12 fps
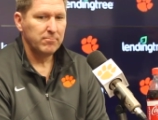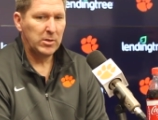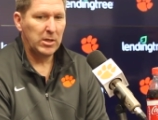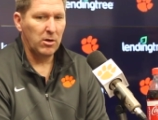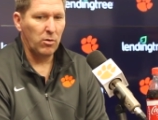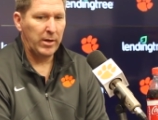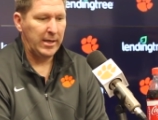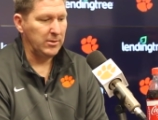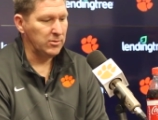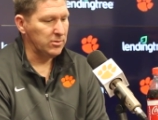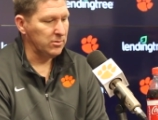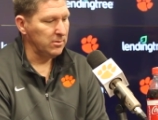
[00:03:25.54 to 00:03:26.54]
you know,
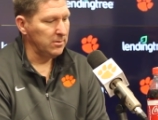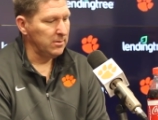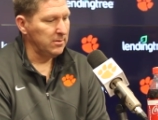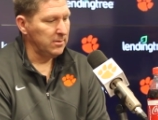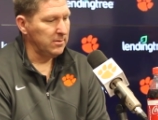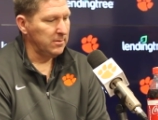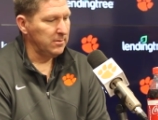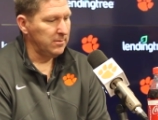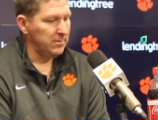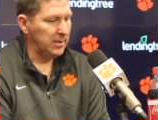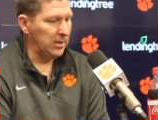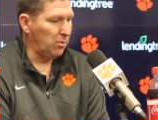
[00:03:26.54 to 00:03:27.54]
he's
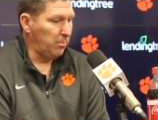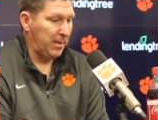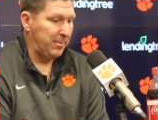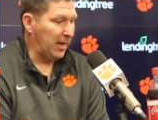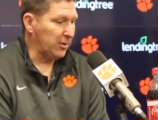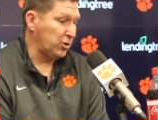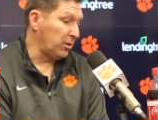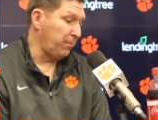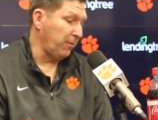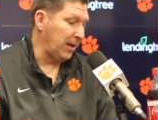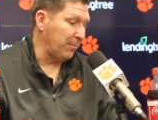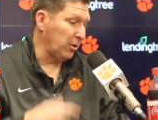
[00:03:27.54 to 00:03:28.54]
you know, maybe I should have
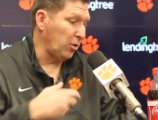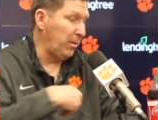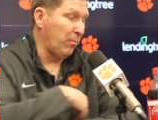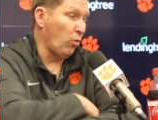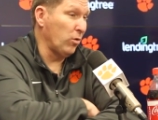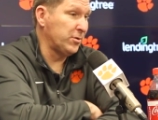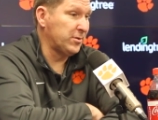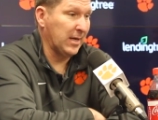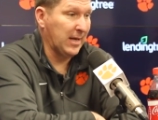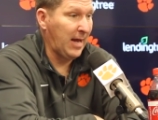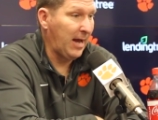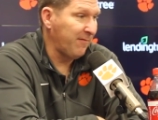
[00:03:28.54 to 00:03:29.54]
played him a little bit more in the
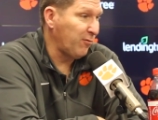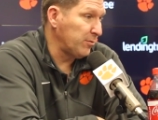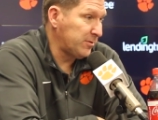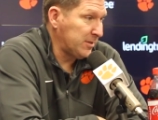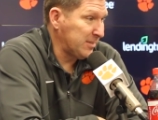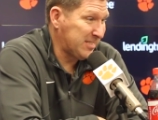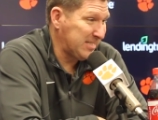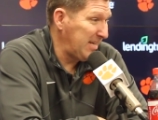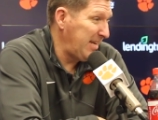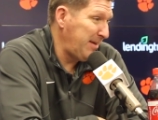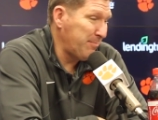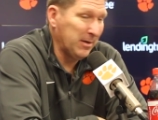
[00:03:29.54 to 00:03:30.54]
second half to
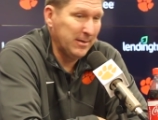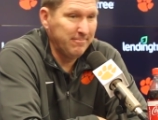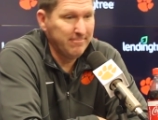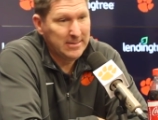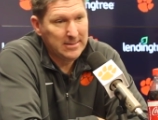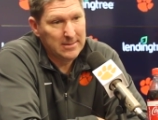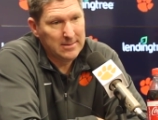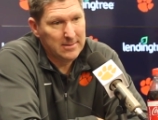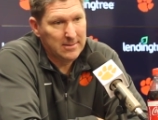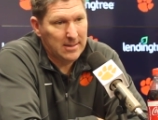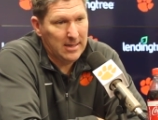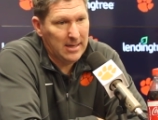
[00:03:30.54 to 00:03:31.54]
see, but
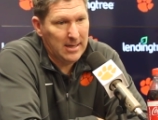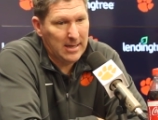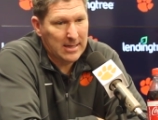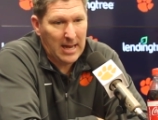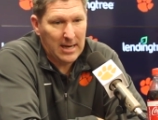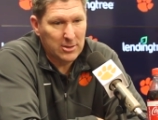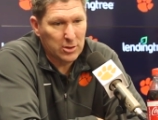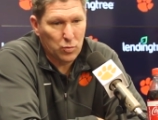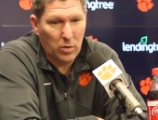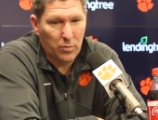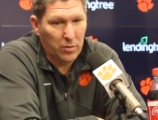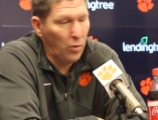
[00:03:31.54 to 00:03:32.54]
uh, kind of just
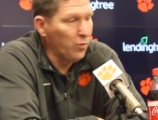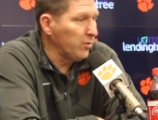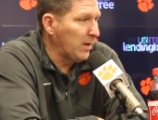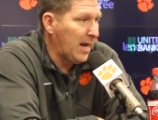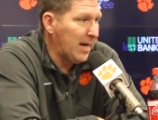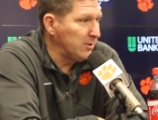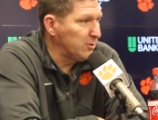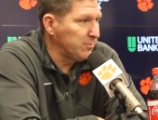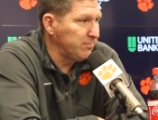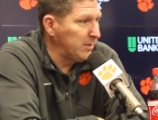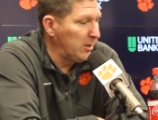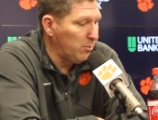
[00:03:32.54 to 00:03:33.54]
went with older guys,
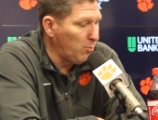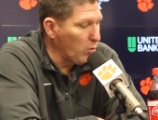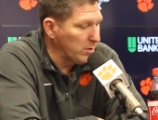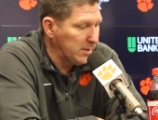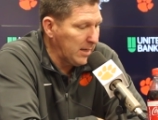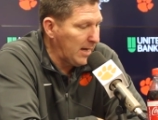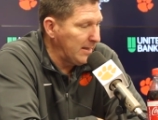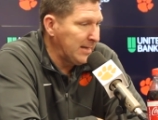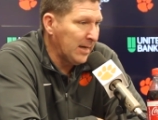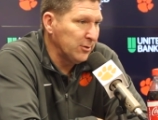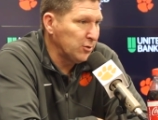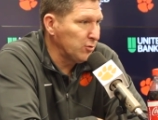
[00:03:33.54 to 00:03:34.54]
you know, more tonight
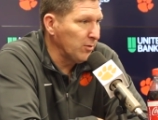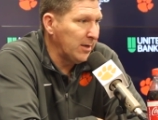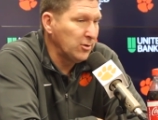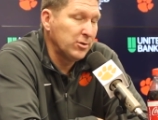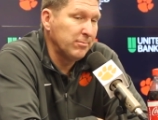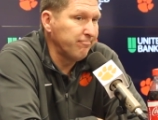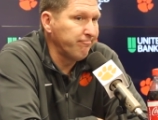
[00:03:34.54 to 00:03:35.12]
down the stretch.